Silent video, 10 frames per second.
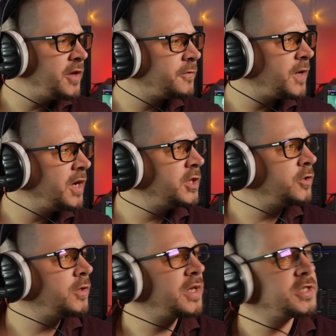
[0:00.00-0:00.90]
found the
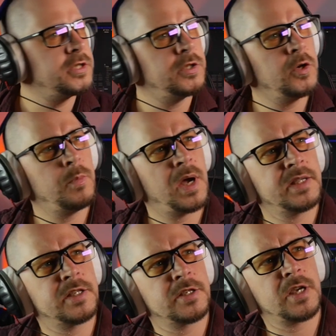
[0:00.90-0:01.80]
Ulanzi
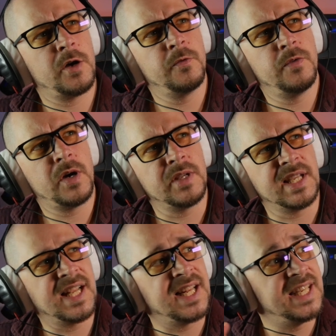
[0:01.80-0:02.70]
U-Mic to sound very
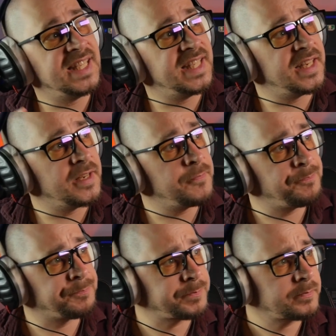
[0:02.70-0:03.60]
clean.
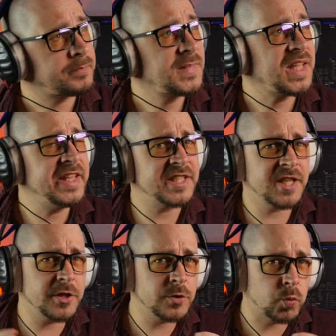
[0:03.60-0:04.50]
It's
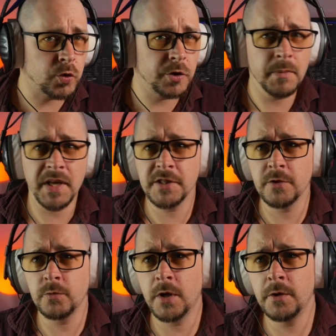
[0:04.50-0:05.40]
not as warm as
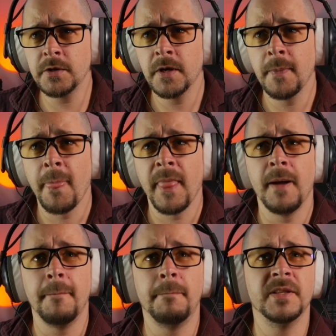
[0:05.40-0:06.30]
the Rode,
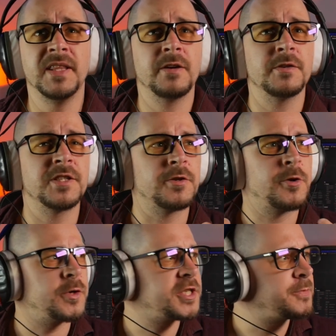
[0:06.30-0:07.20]
but there is a
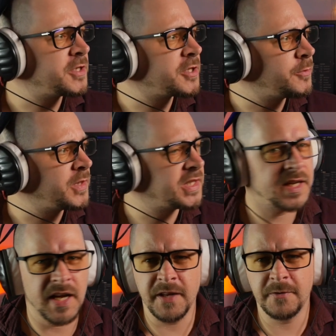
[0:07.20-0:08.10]
crispness to it
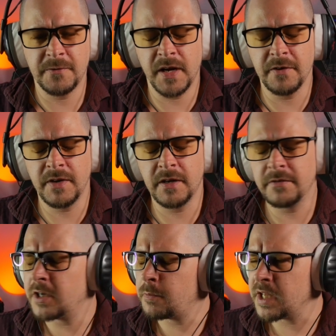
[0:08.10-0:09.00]
that I find very,
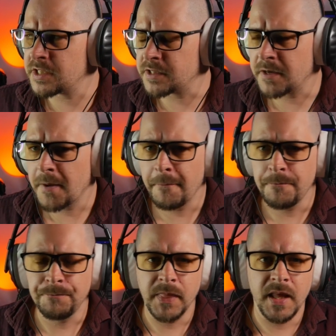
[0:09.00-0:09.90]
very pleasant.
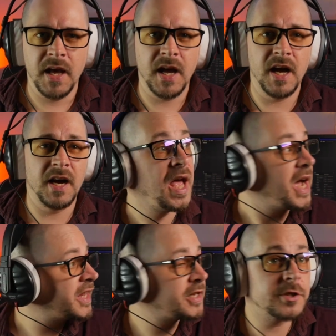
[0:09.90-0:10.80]

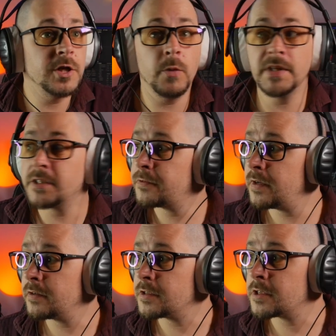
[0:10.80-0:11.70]
And there's no
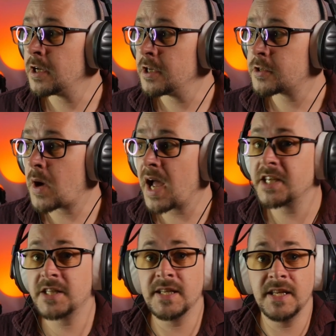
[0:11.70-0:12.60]
interference. So
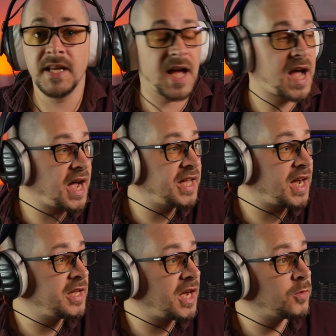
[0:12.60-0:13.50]
actually,
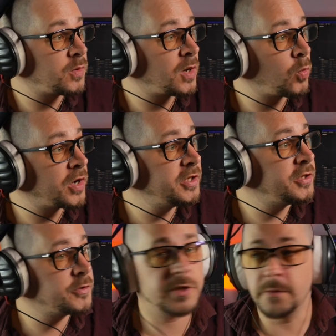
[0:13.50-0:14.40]
I want to
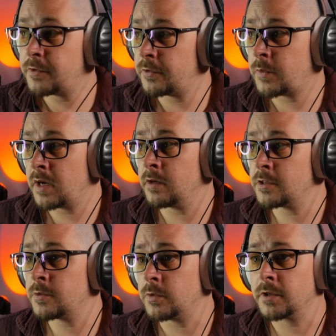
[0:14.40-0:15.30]
use them for
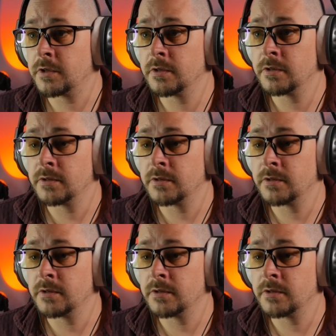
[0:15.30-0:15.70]
wireless work.